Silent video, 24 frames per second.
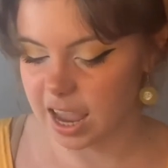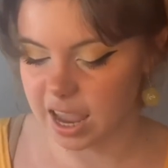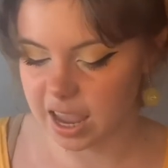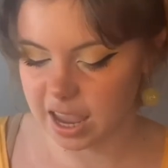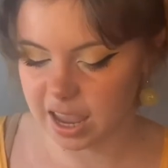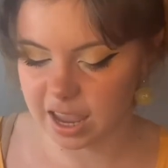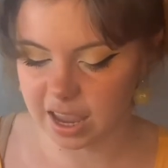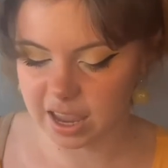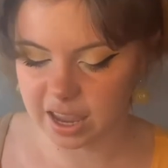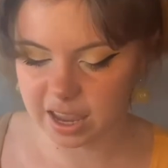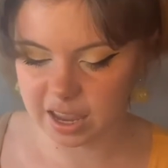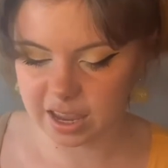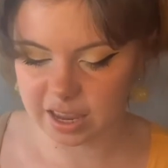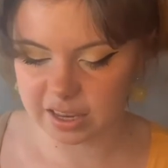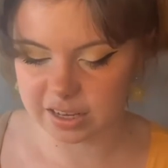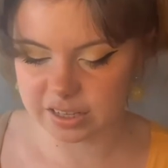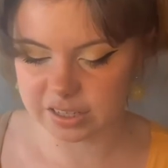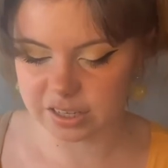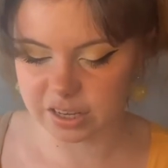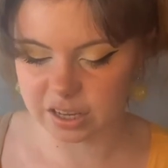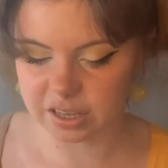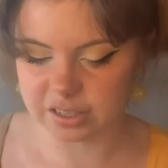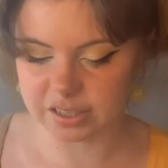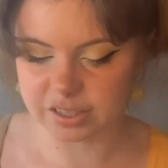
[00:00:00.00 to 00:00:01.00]
And
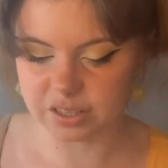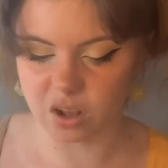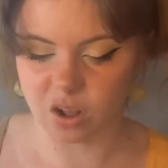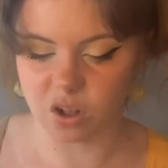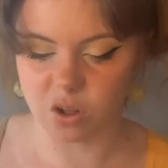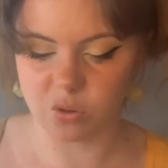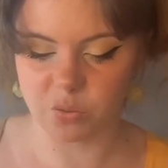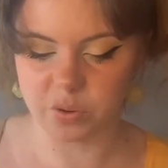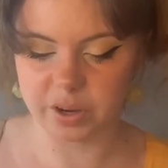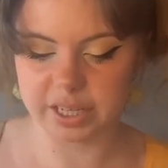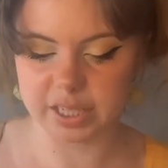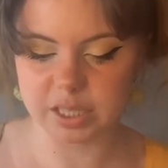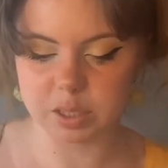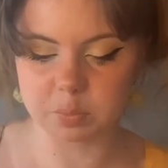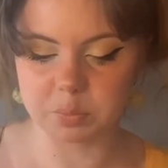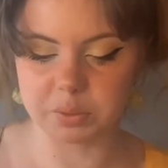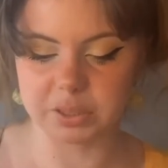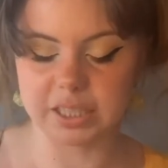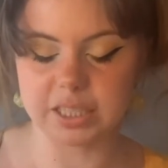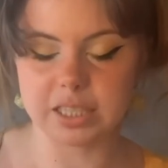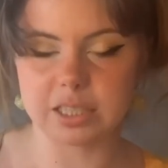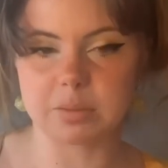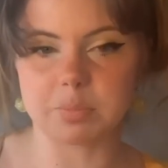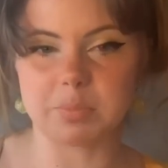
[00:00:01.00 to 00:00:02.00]
as always,
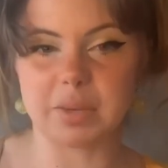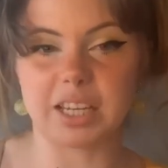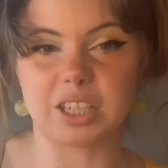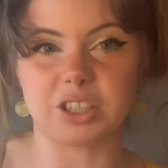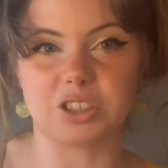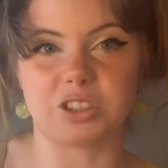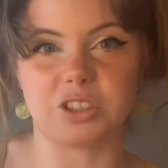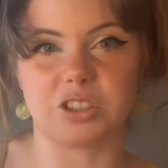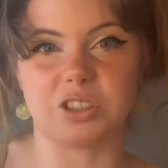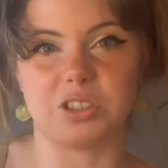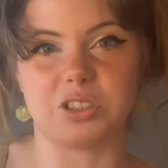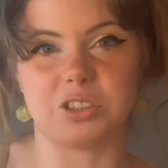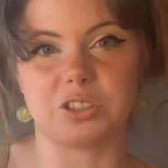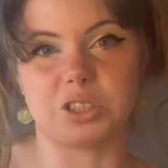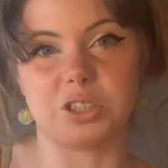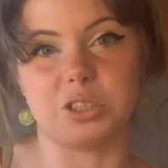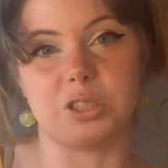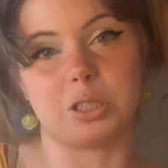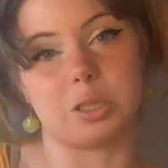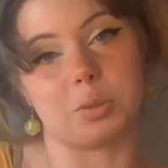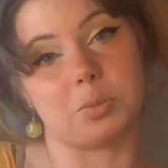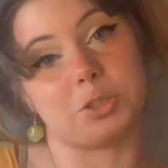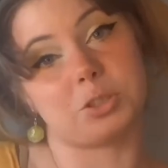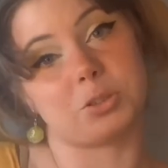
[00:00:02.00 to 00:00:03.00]
please make sure to
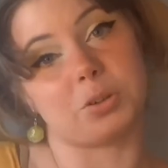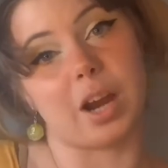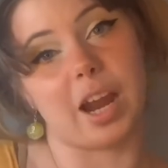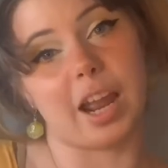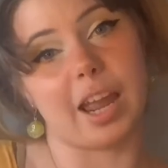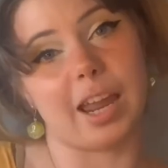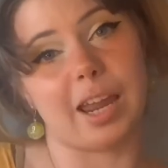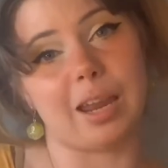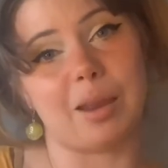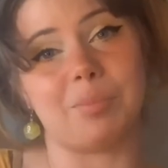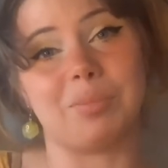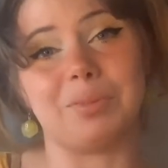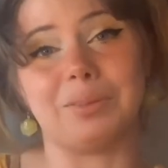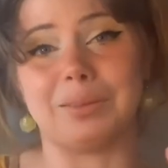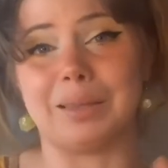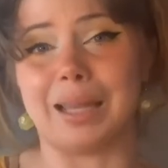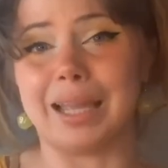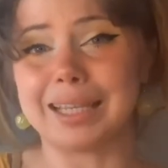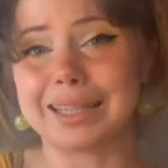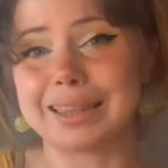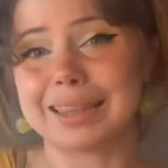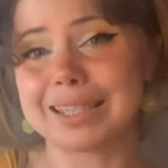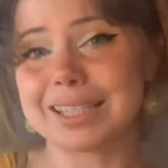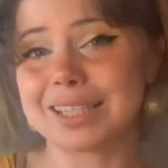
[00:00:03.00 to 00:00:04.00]
subscribe,
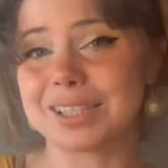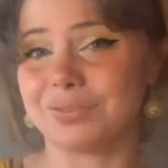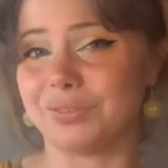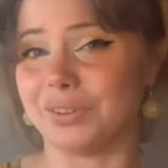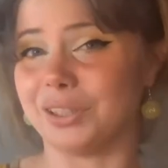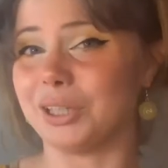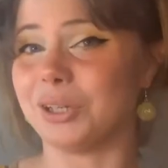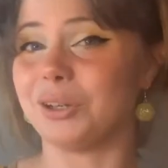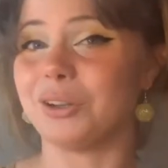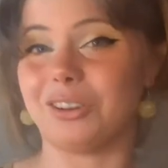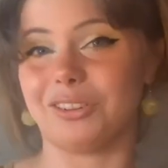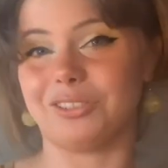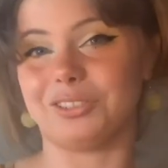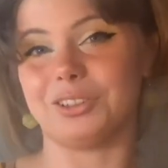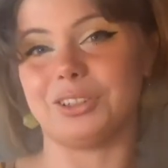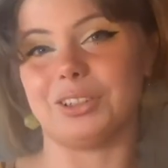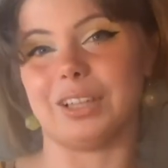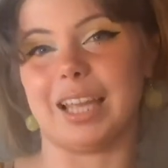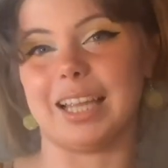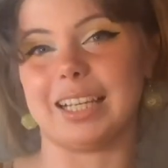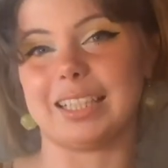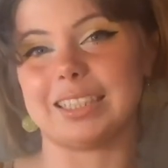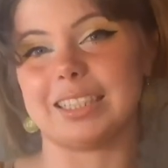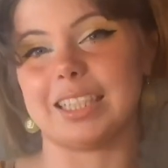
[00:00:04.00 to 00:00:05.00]
like this video if you
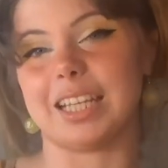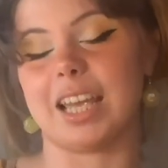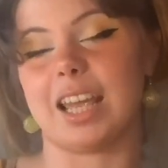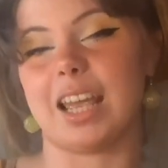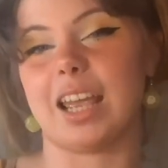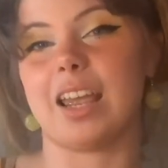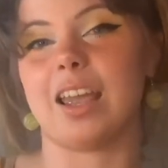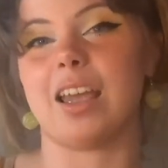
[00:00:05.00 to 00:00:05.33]
liked it,